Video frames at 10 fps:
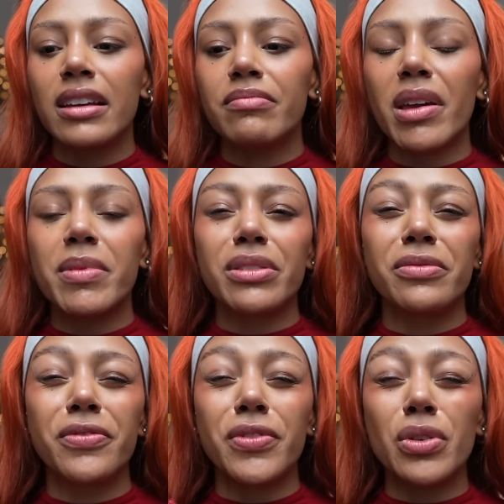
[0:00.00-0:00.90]
maybe some
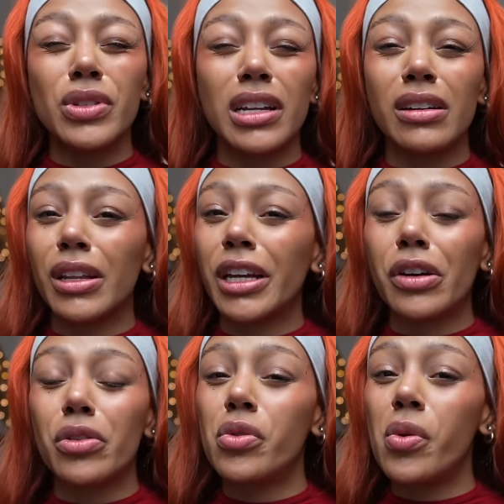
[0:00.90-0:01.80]
foods that are like
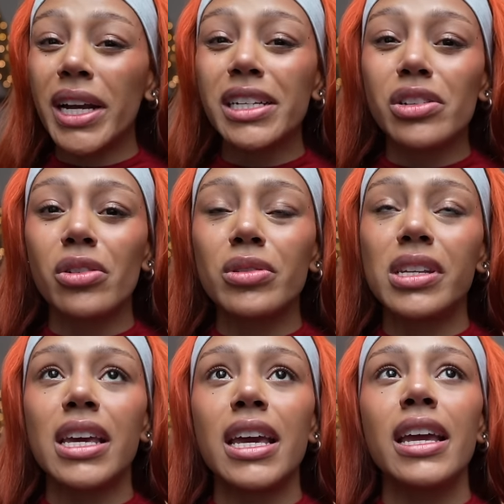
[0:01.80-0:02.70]
quite
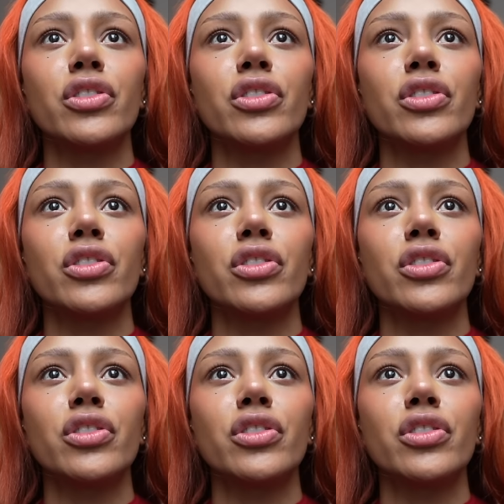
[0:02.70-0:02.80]
salty.